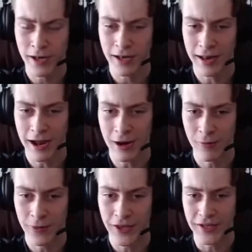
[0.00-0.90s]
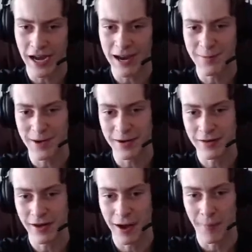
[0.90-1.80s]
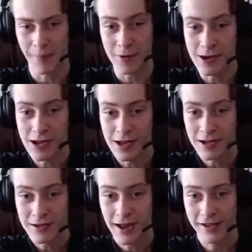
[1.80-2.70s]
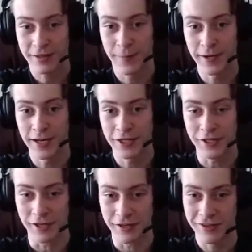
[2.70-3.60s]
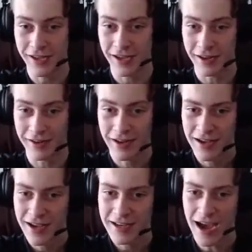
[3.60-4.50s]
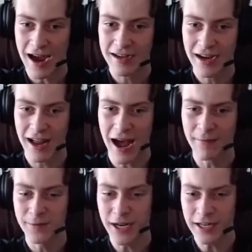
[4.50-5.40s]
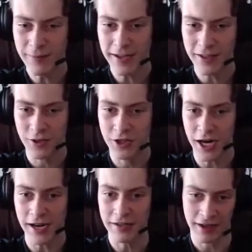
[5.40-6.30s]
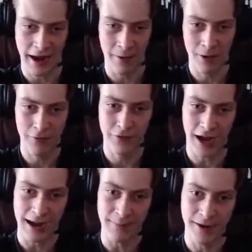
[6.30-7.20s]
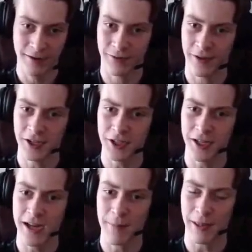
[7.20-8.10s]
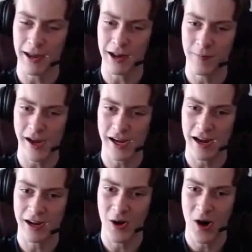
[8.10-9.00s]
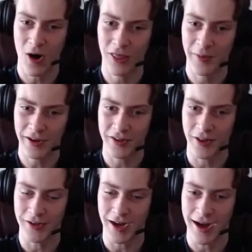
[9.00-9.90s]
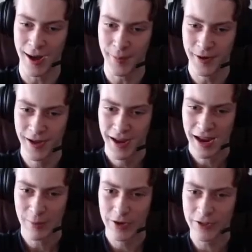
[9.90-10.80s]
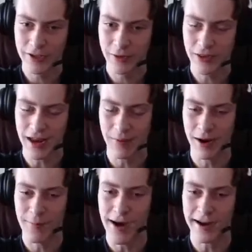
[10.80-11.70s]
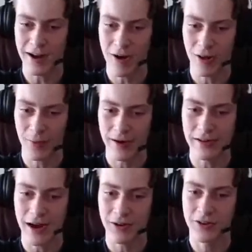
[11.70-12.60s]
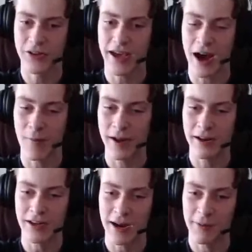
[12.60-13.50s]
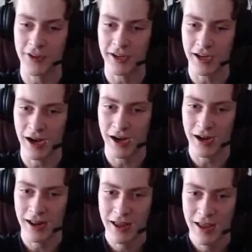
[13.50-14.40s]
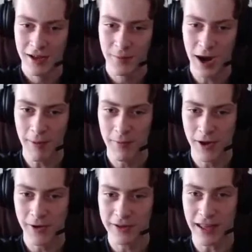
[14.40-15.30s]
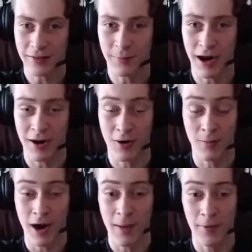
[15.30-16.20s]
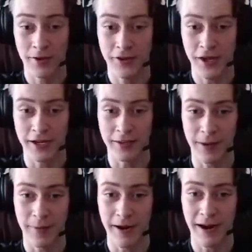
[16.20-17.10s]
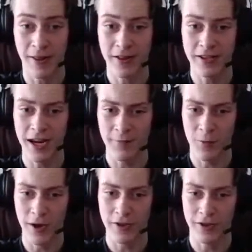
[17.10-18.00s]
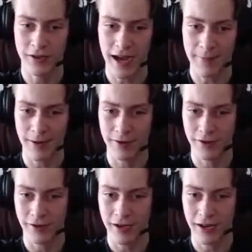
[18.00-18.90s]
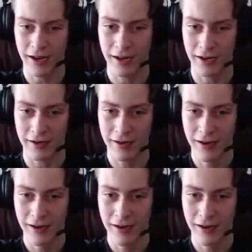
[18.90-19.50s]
lot with the diamond expeditions, and yeah, I'm trying to make this giant tower of diamonds. Eventually, I plan on making it go all the way to the top. And once I do that, I want to mine it all the way down to see how many diamonds I got. You're probably wondering or probably saying to me right now, that's kind of a waste of diamonds, isn't it? And